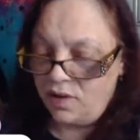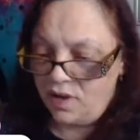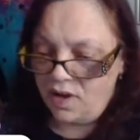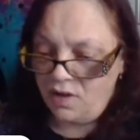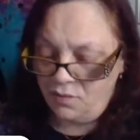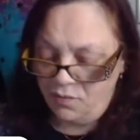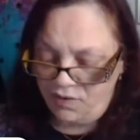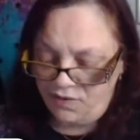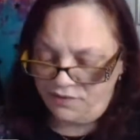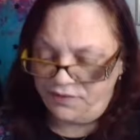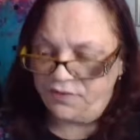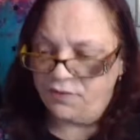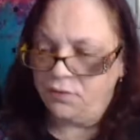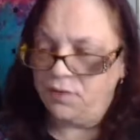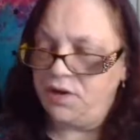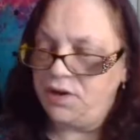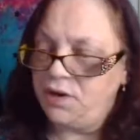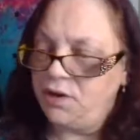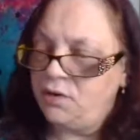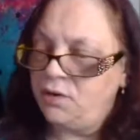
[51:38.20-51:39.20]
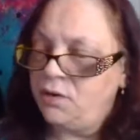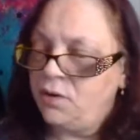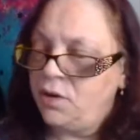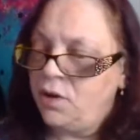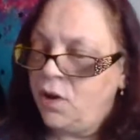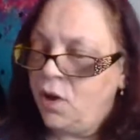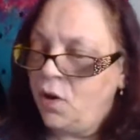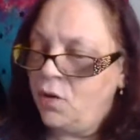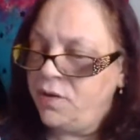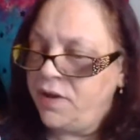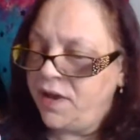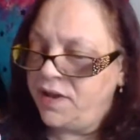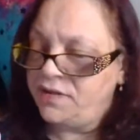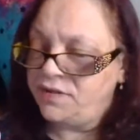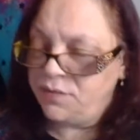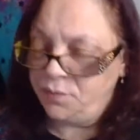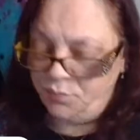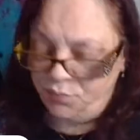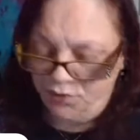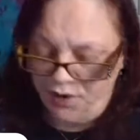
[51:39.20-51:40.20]
I will, Serena. Okay,
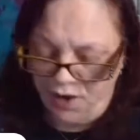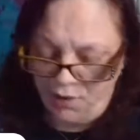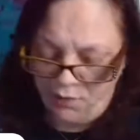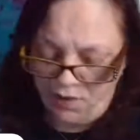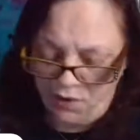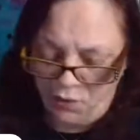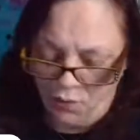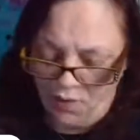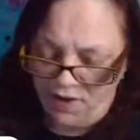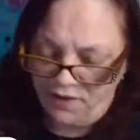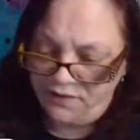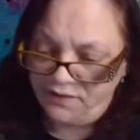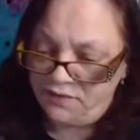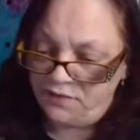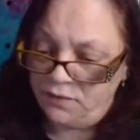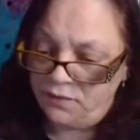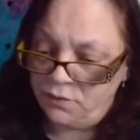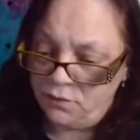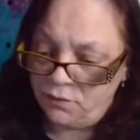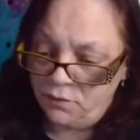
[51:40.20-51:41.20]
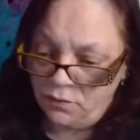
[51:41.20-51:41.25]
so prayer requests.